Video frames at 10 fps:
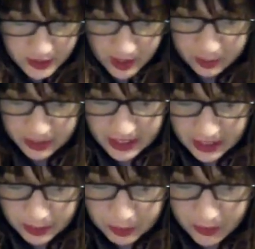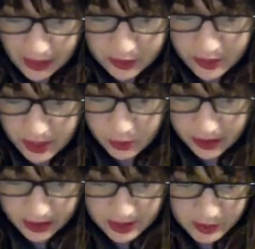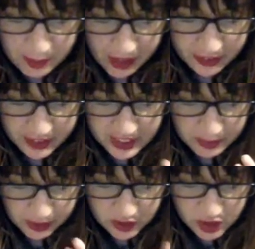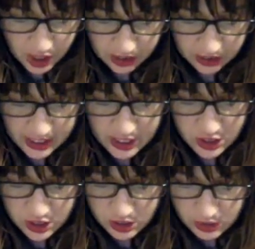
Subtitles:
I pleaded, but rather than words, my mouth expelled chocolate, chewed